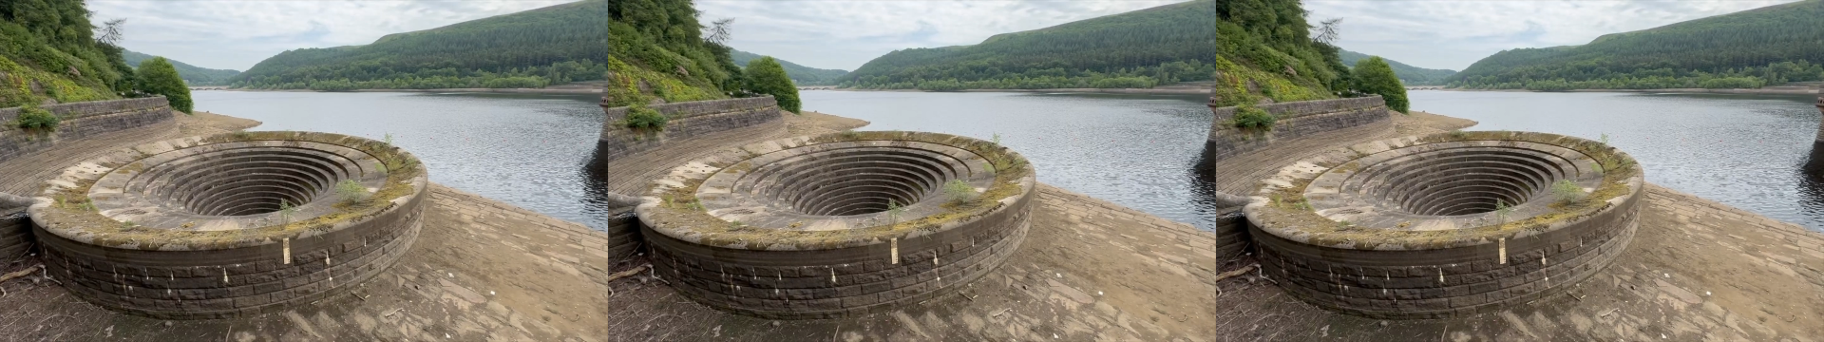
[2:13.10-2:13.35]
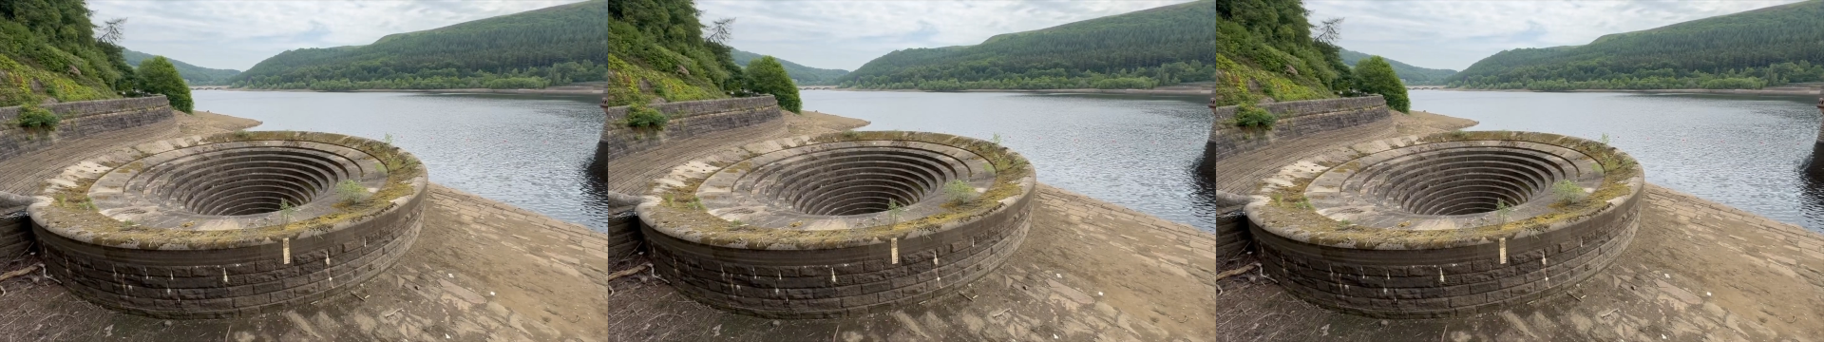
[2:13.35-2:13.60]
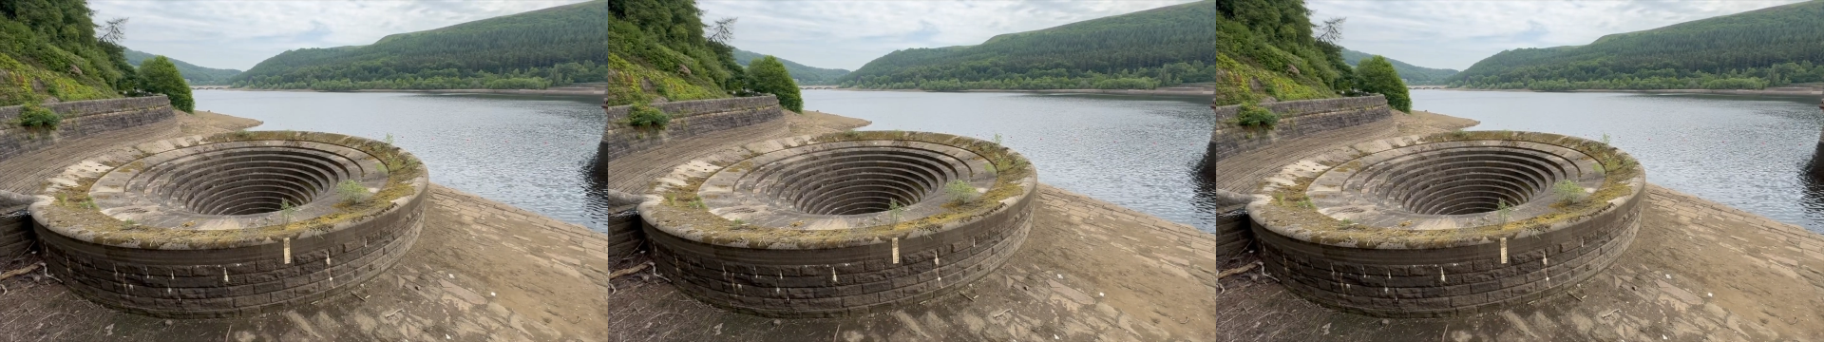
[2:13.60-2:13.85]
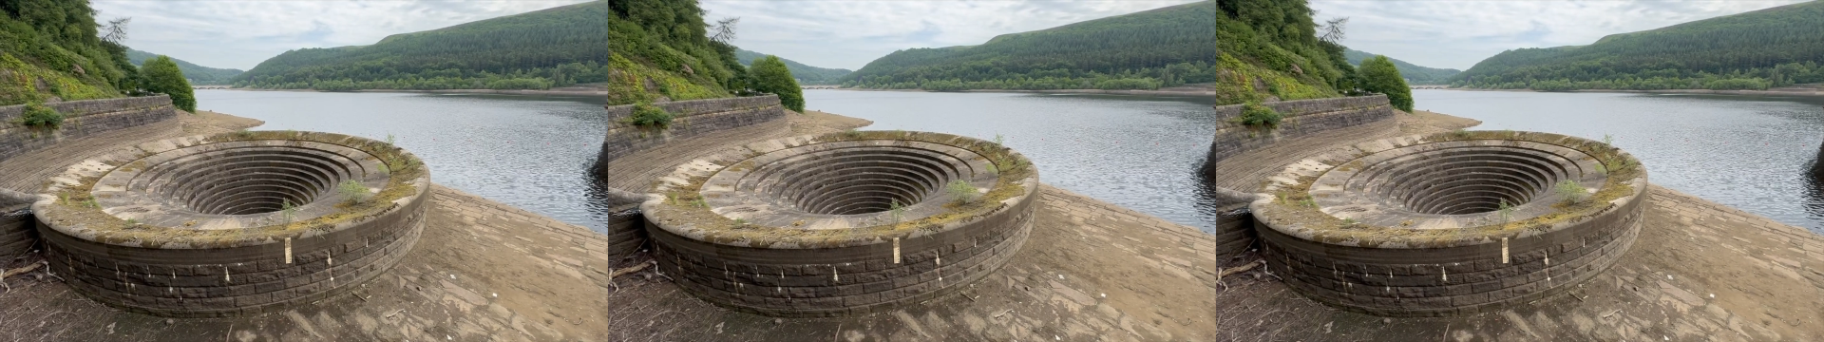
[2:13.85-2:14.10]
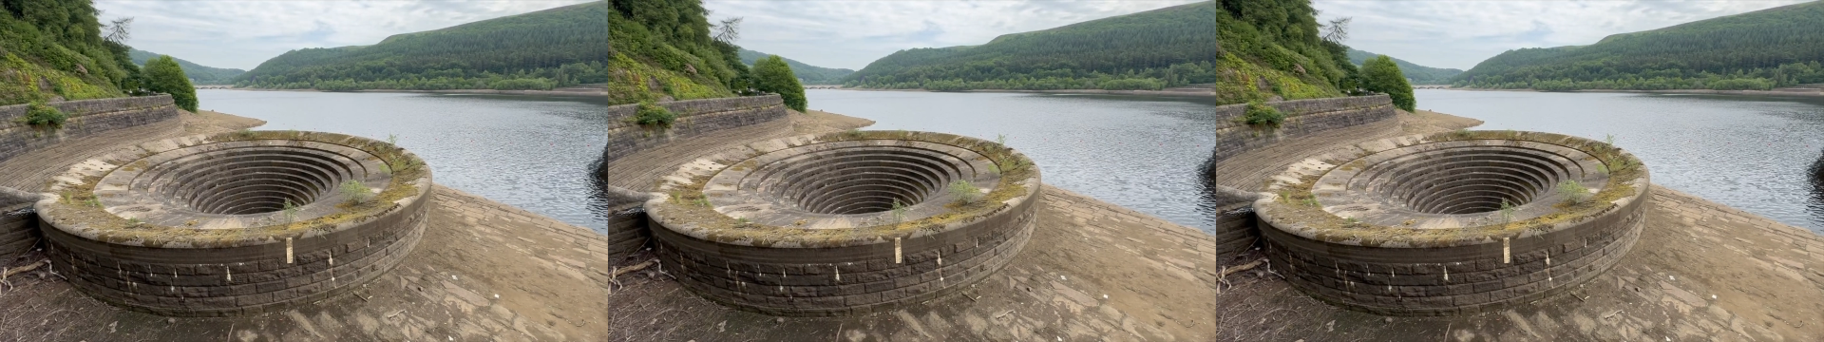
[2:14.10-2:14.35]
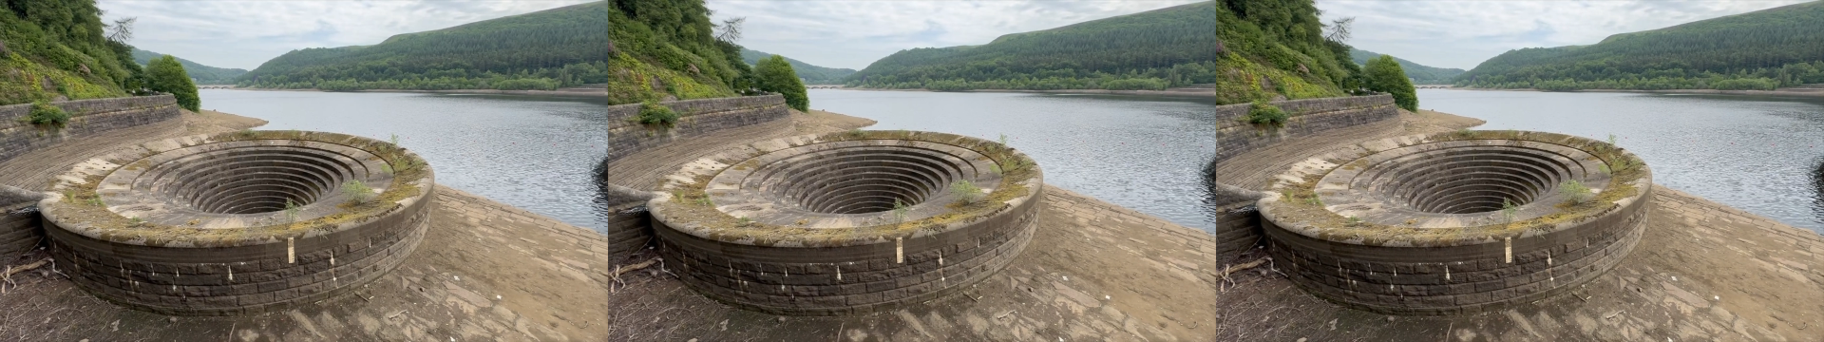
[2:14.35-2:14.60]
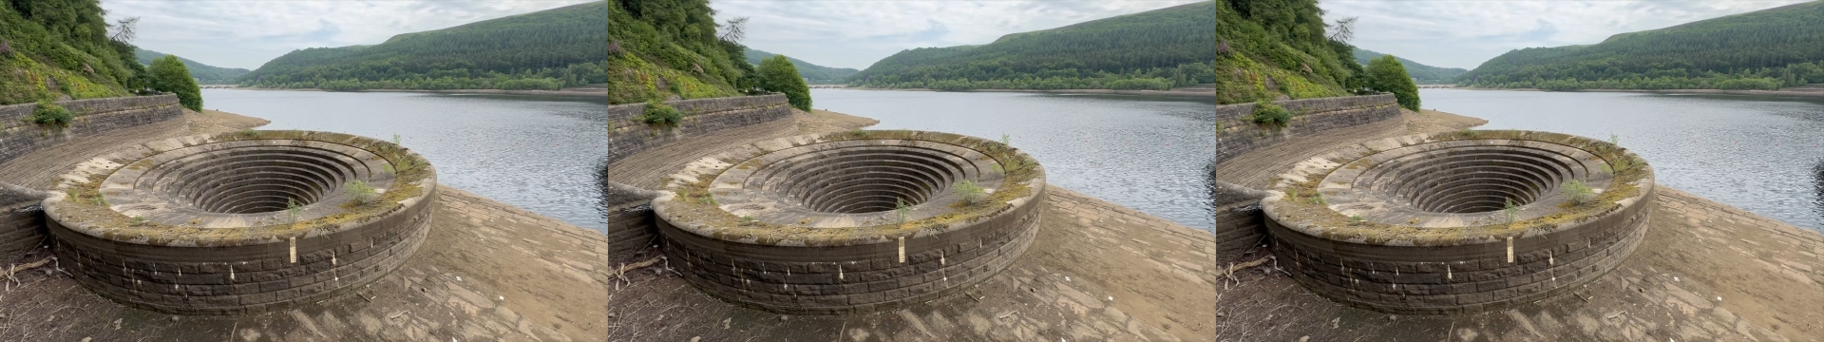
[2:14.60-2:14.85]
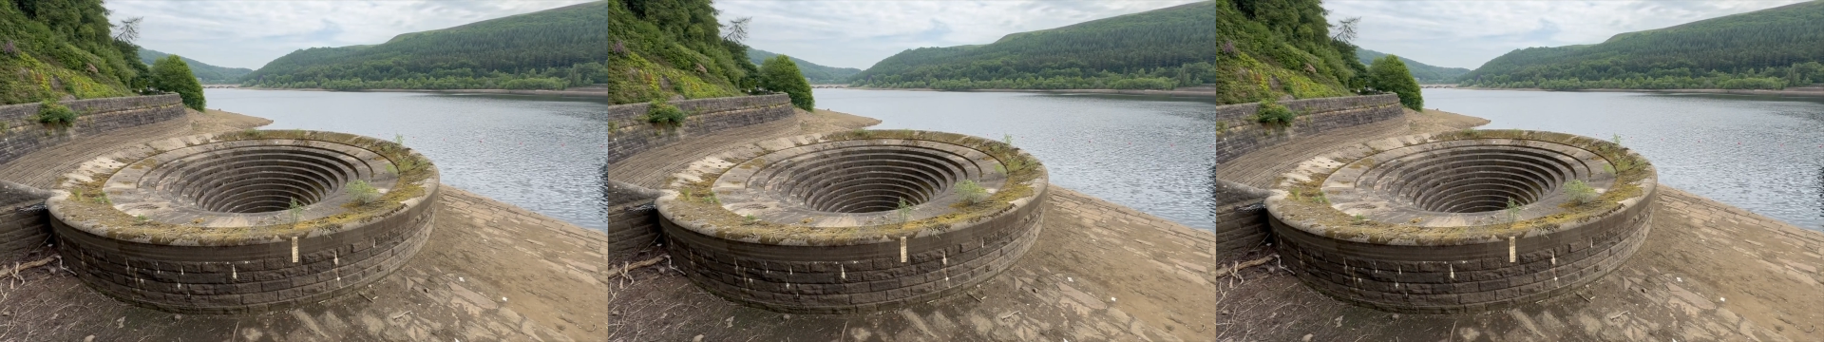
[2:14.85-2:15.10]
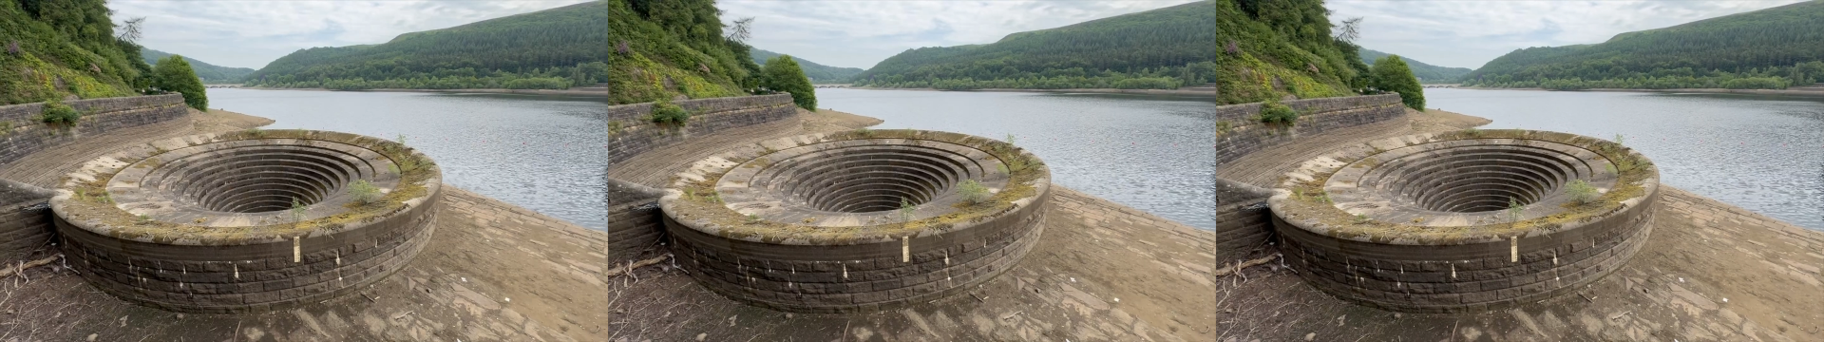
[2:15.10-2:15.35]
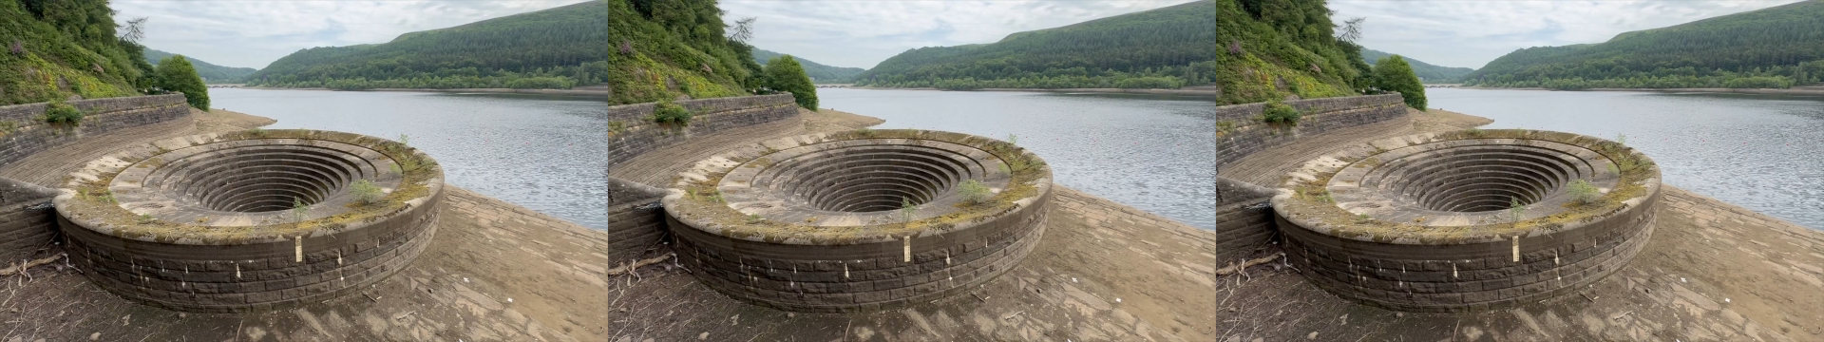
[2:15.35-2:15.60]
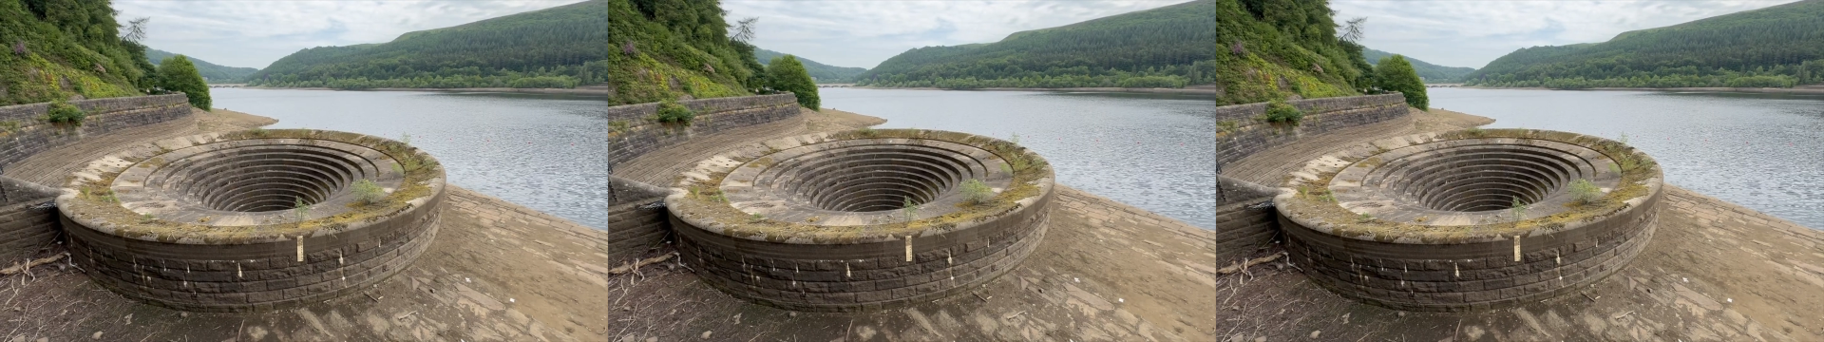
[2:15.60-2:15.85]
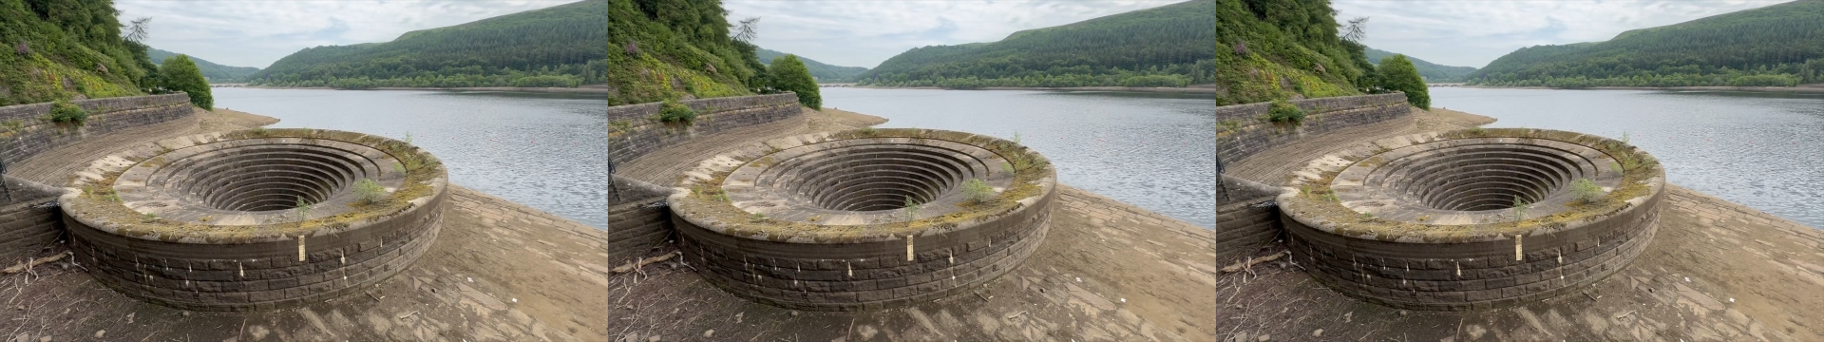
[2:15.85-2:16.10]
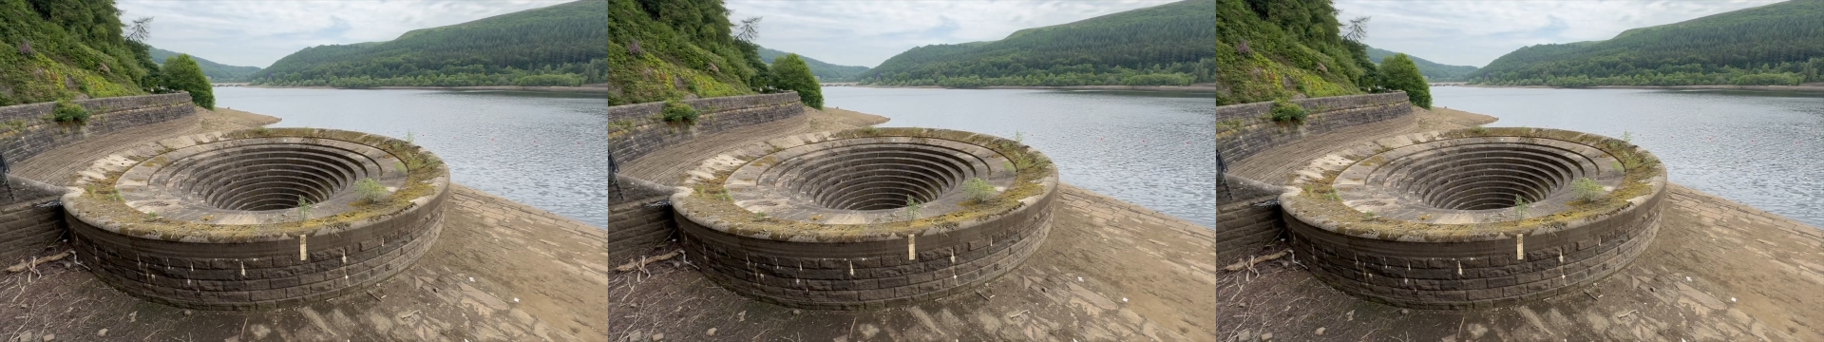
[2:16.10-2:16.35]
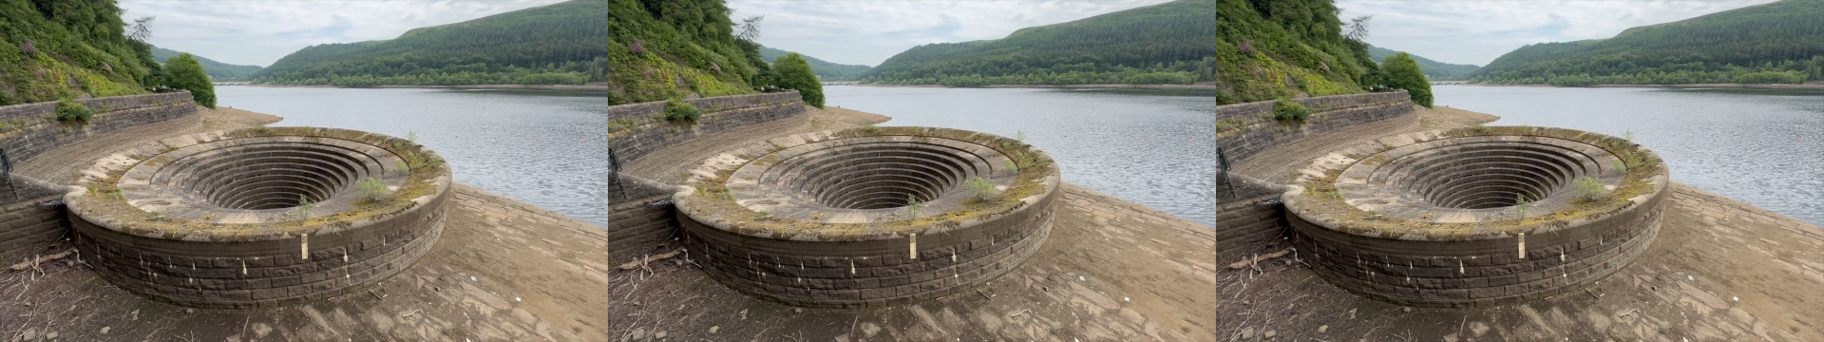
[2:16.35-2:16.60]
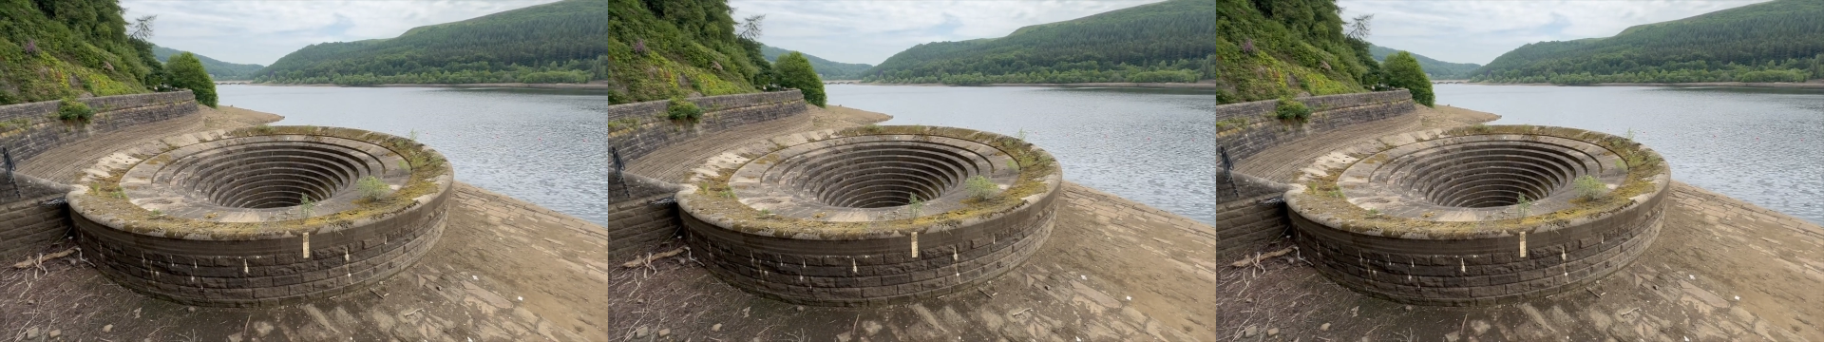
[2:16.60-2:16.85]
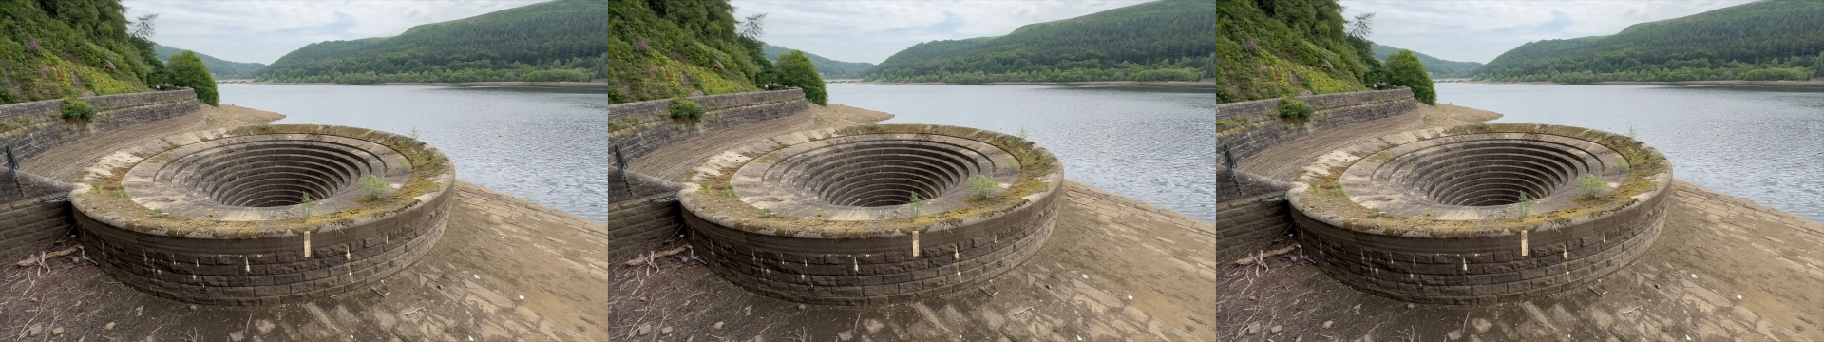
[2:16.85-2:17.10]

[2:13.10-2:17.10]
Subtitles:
Nobody's mouth can be seen.